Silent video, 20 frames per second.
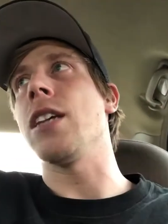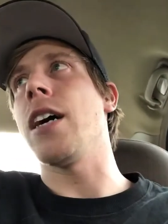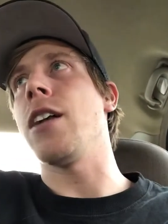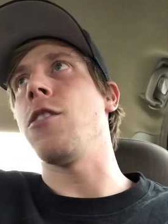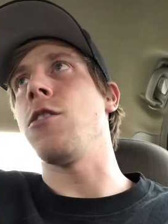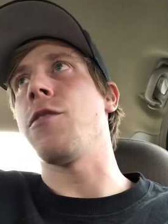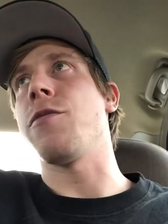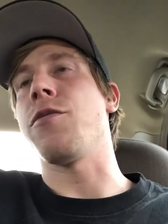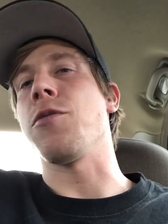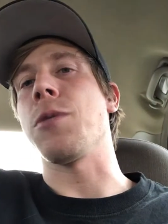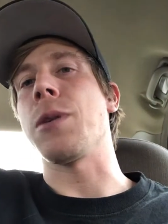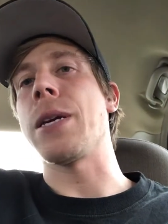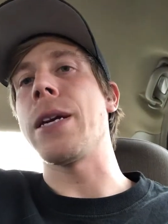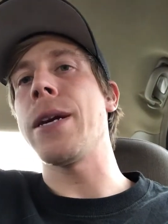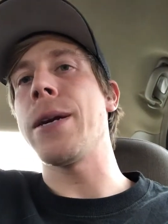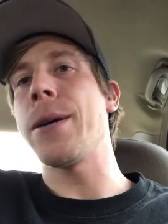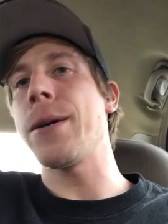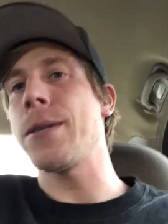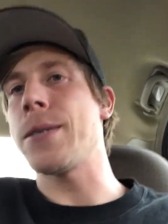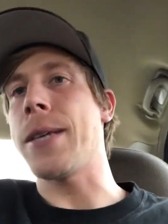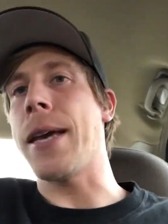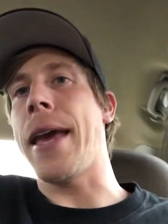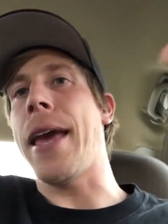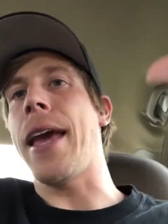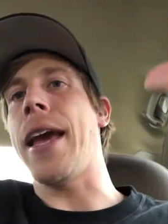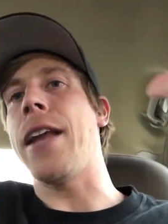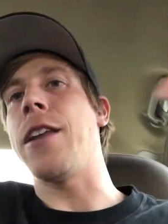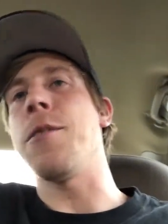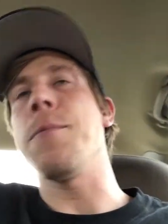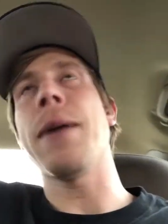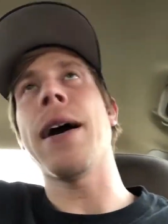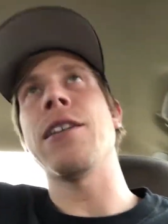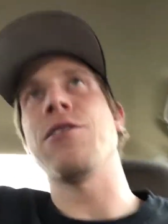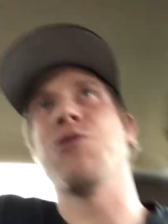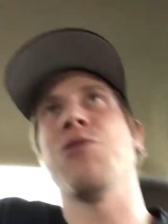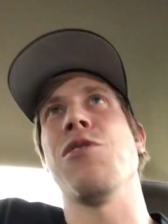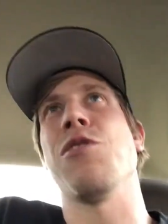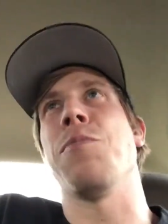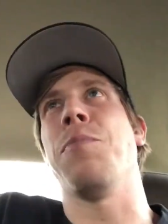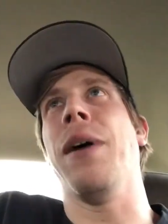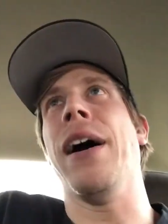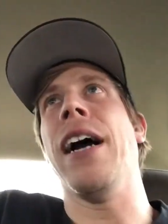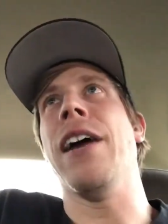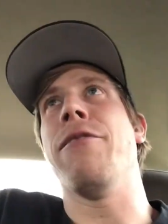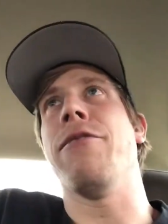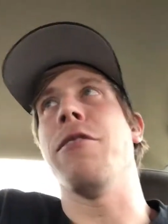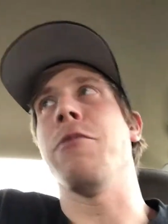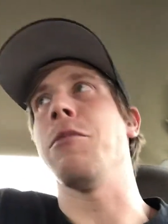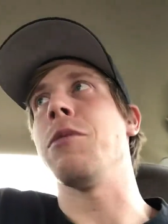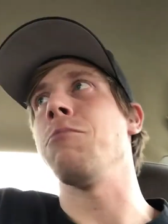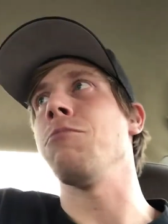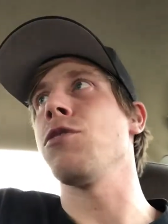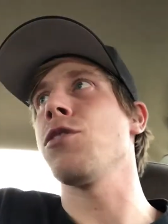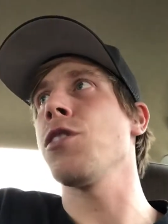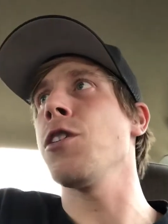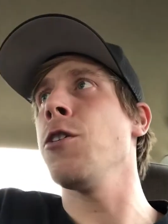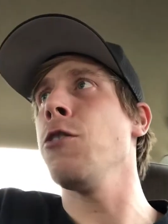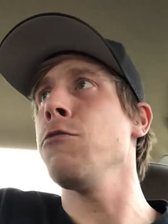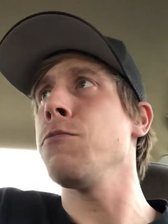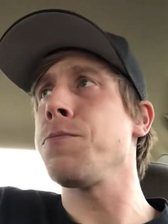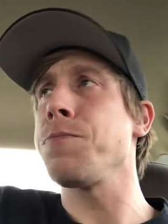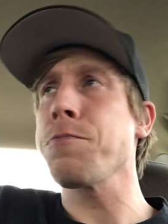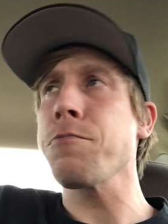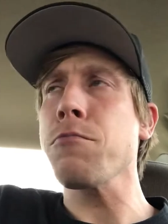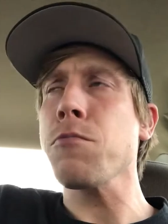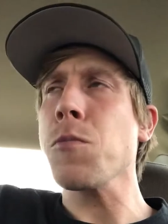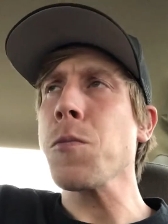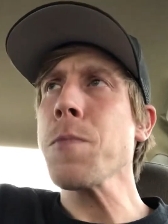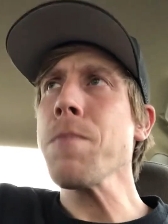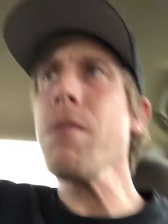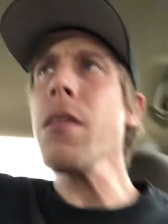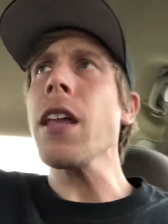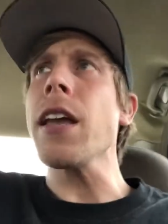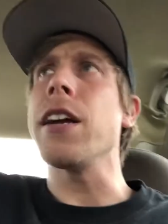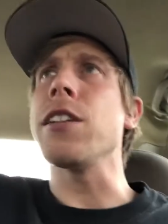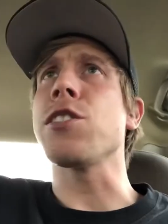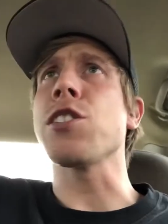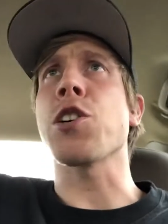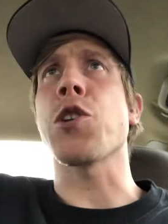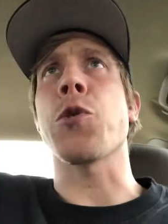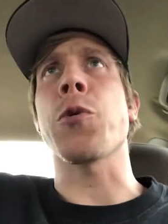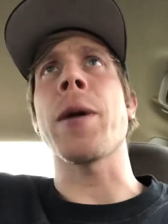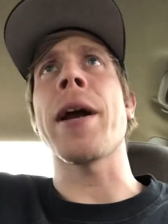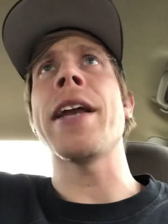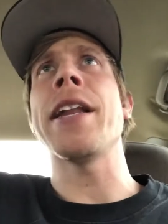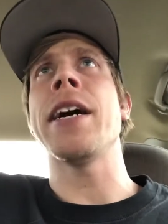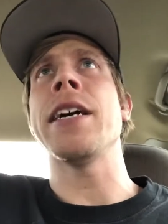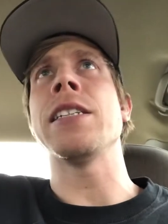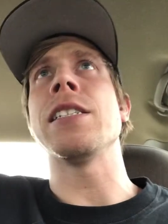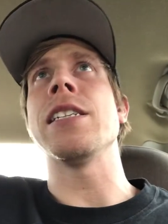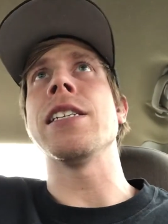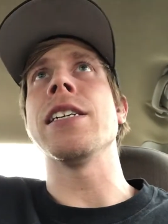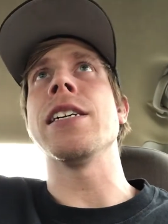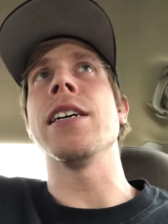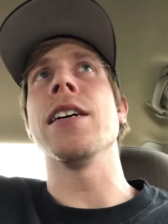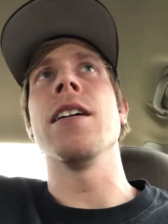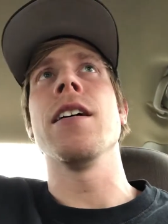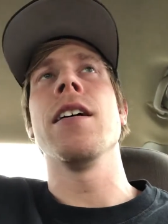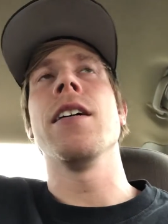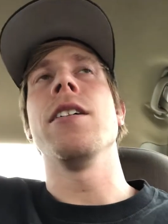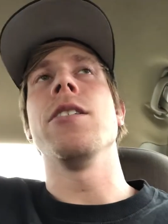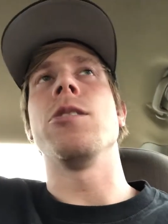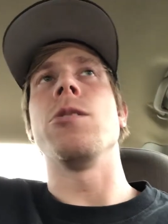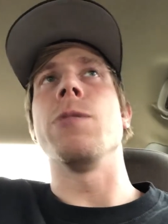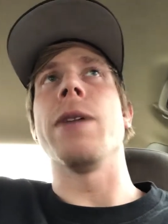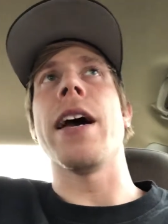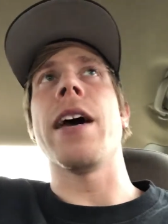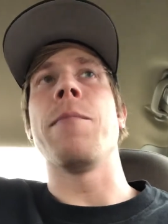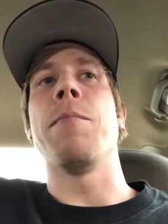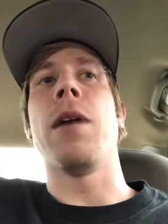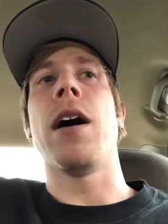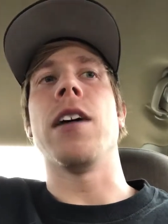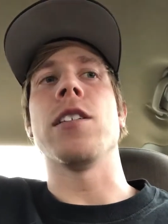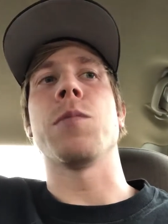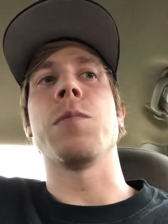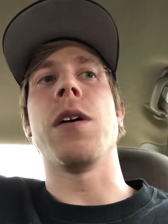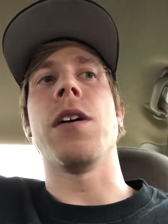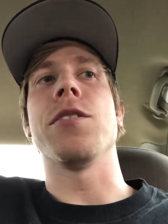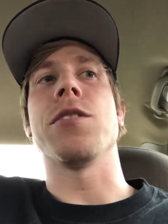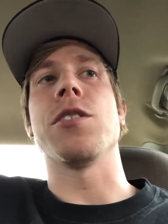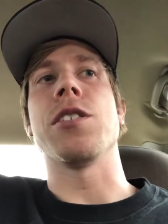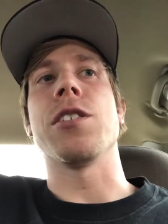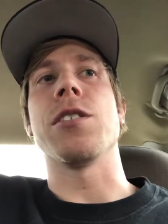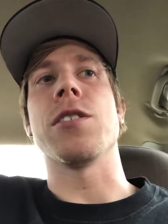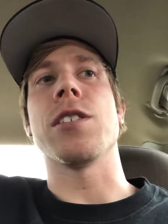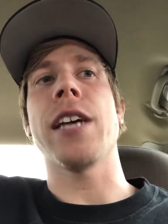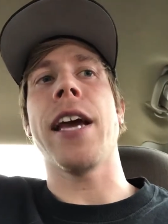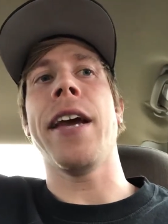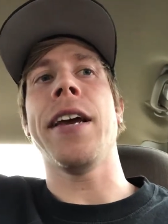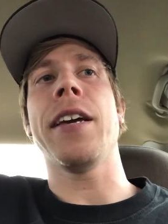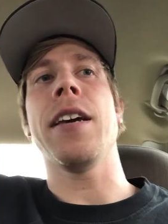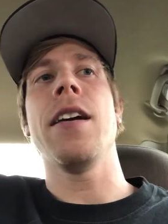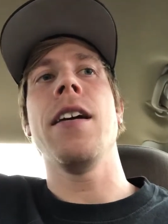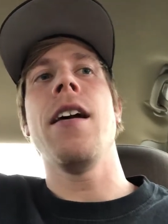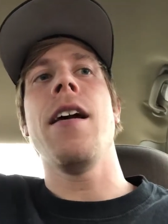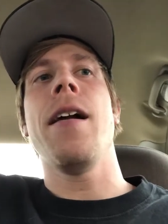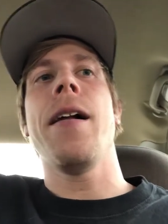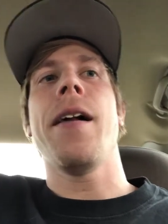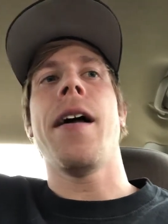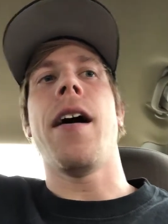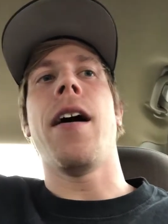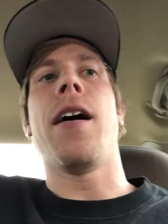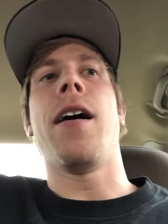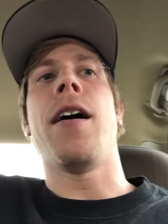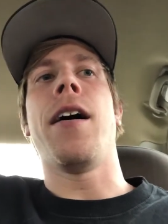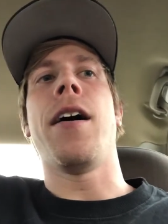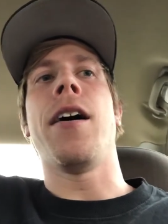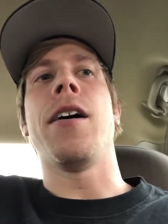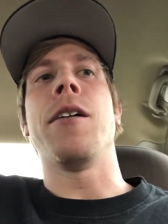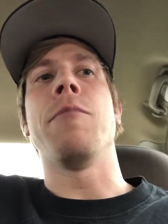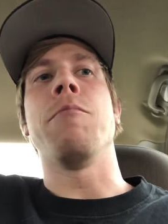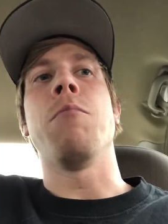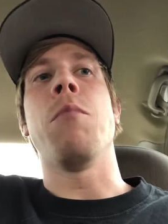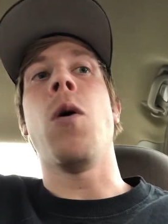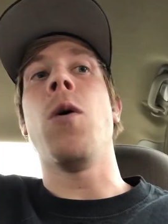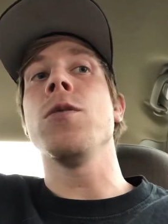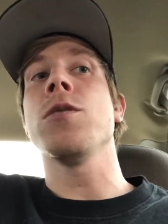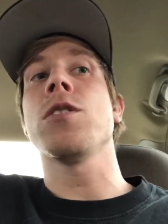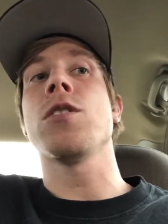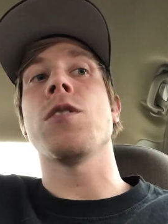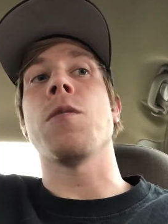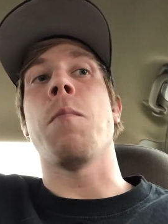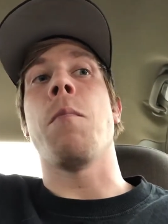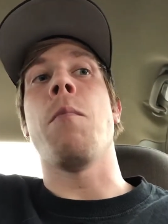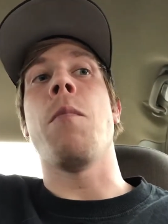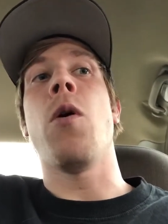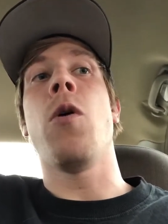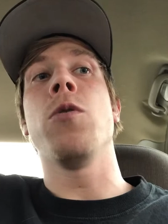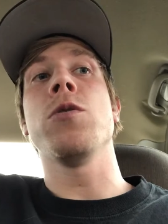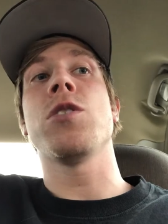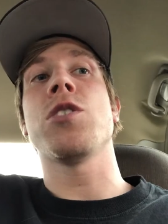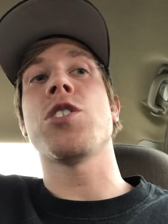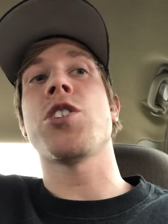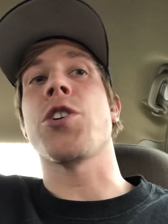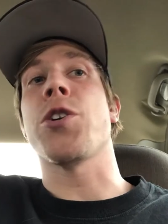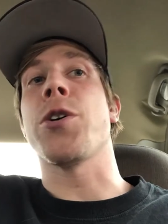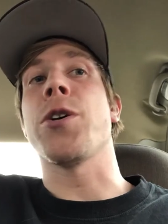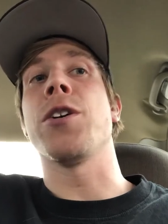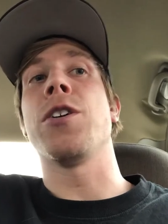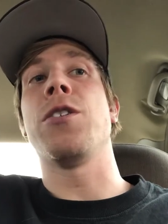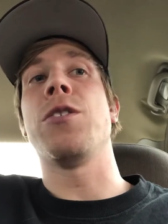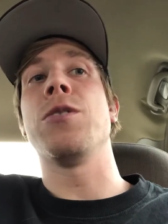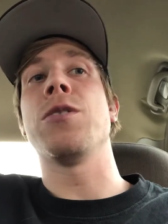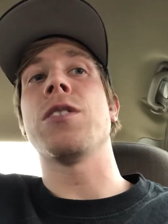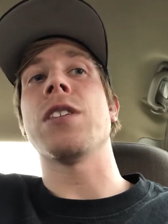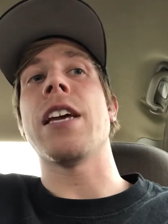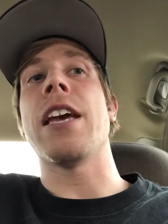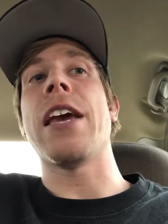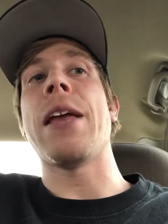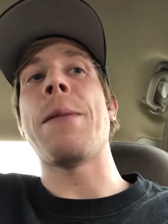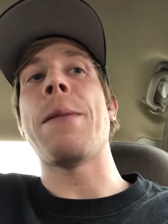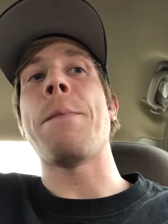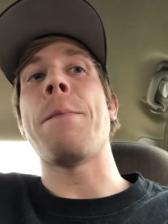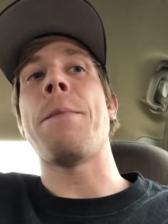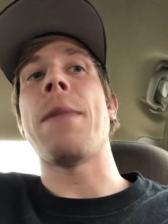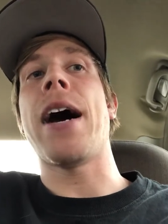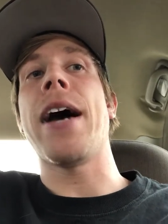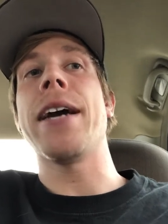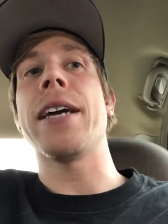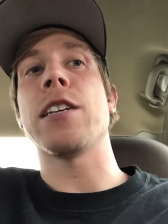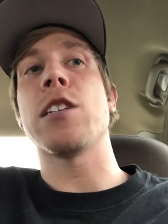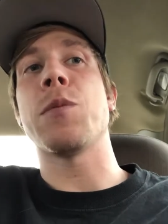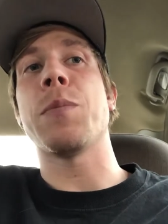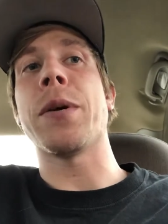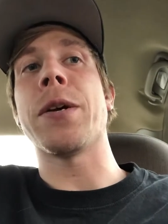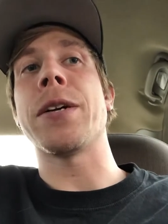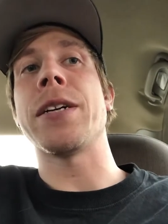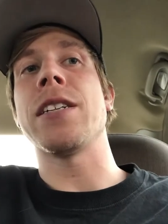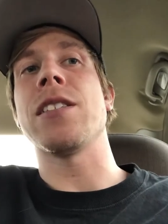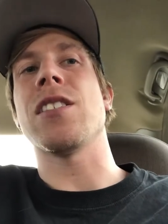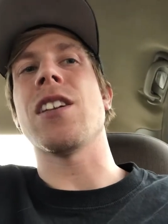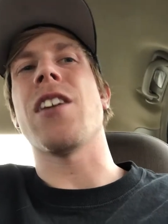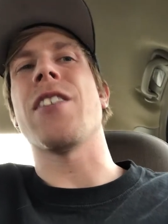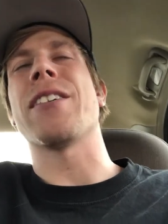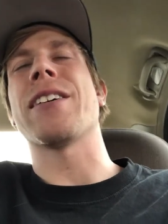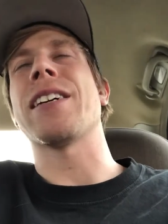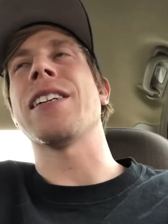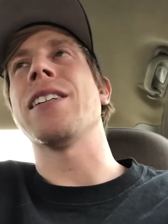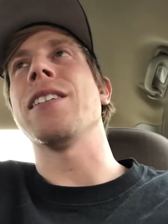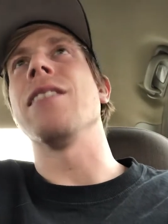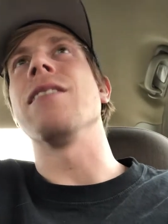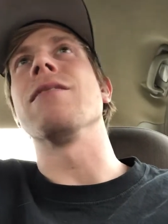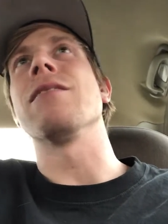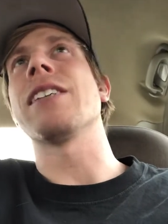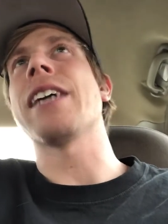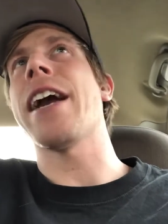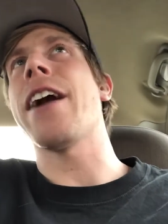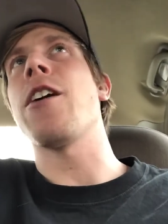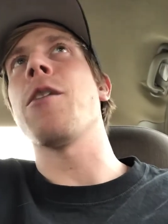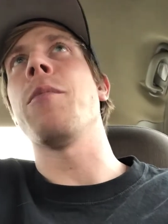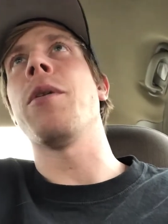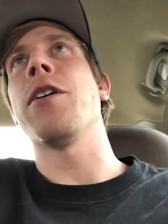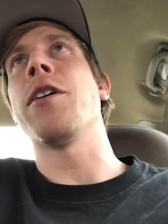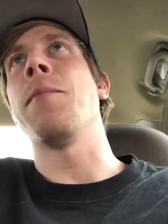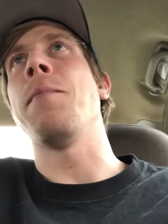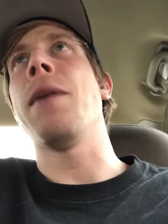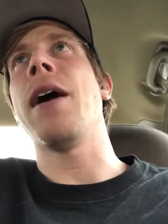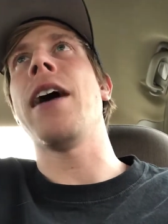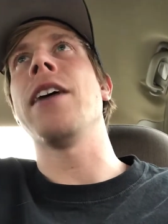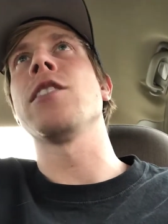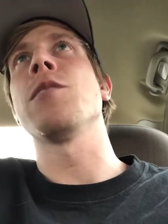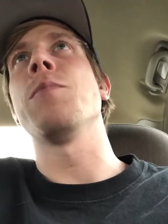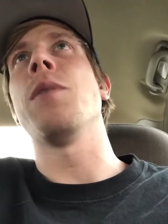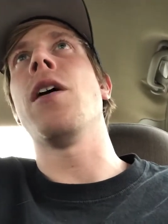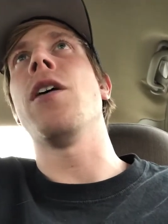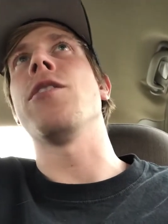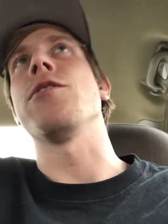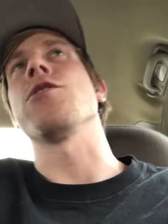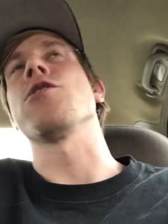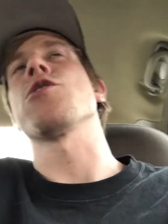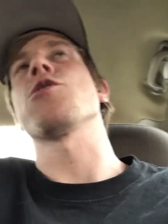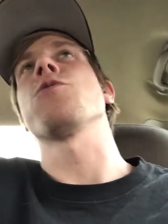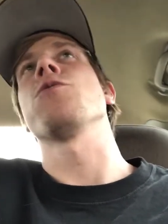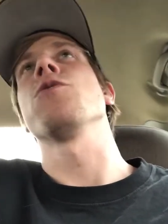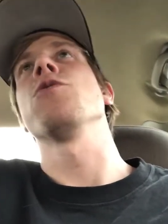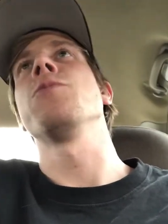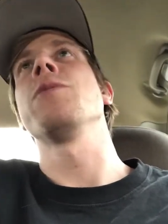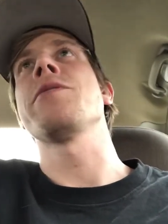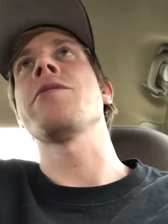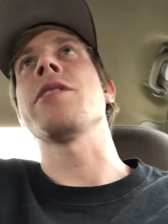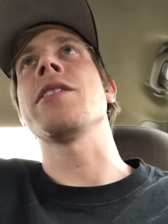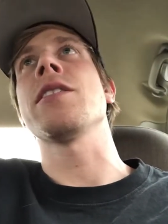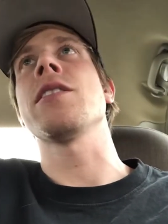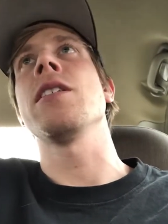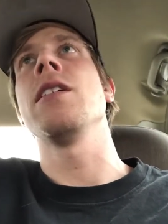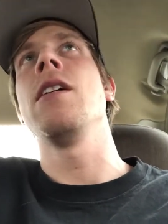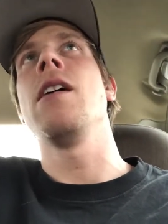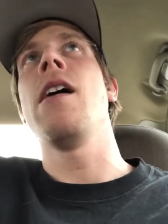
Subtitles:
seller for years, and you might as well just buy from them. So it's a great idea to add moss balls to your tank. Most turtles, in my experience, aren't gonna care about a moss ball or screw with it.